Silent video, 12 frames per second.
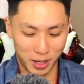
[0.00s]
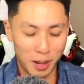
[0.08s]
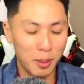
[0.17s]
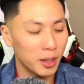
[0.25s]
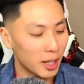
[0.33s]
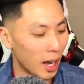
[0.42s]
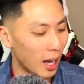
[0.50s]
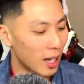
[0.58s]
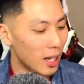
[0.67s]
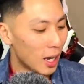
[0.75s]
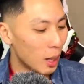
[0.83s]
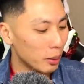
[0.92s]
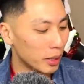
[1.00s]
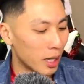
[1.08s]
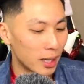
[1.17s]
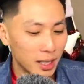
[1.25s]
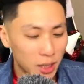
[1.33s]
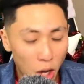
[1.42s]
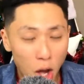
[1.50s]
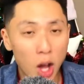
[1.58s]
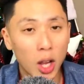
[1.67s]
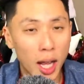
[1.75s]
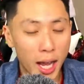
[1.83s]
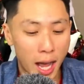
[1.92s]
How about that? How about that? That's
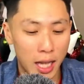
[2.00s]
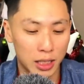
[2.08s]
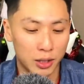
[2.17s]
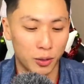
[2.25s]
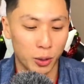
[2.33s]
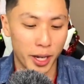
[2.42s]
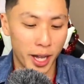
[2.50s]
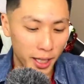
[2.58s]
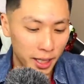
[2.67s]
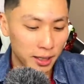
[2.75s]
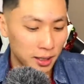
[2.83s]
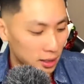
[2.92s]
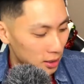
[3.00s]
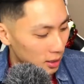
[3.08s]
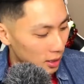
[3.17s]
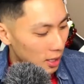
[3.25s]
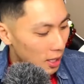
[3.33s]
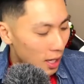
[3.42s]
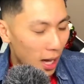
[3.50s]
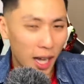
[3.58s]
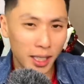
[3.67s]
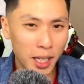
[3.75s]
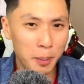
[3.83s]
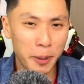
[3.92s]
all I ask for. Ekans. I
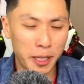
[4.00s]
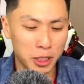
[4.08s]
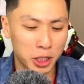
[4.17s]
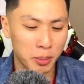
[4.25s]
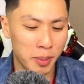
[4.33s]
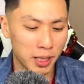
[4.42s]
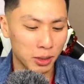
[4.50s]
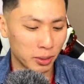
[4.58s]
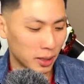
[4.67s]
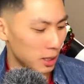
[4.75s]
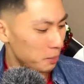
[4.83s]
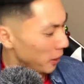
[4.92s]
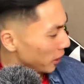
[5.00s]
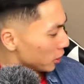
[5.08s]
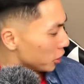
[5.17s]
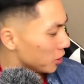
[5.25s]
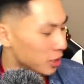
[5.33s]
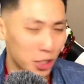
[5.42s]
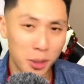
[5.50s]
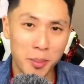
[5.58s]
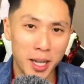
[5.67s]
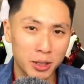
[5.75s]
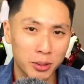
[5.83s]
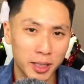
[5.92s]
think Pikachu messed with these. Pikachu, did you
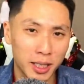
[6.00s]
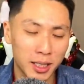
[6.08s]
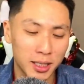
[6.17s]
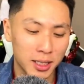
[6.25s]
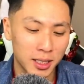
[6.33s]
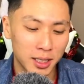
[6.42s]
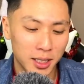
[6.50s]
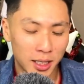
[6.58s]
mess with these?